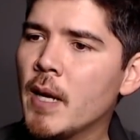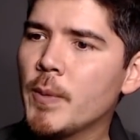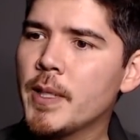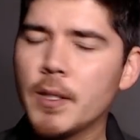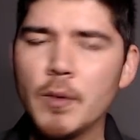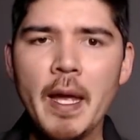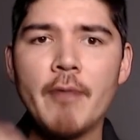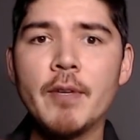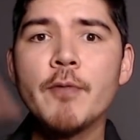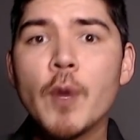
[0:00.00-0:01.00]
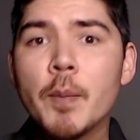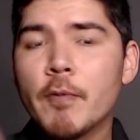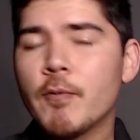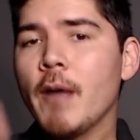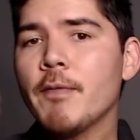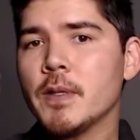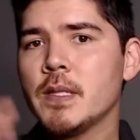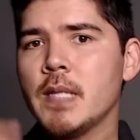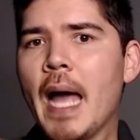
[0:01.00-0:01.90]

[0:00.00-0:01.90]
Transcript: When you don't have any frame of reference,